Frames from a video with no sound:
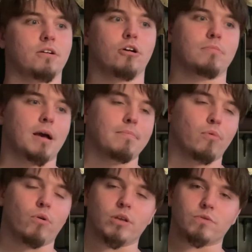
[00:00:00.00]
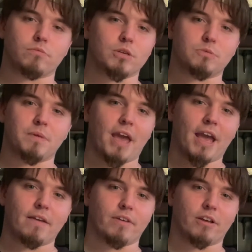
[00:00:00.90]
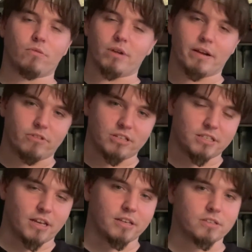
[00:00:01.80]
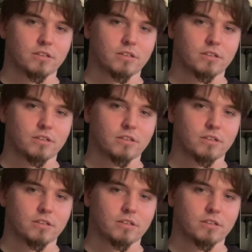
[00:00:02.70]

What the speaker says: oh, my boys were misbehaving or whatever he says.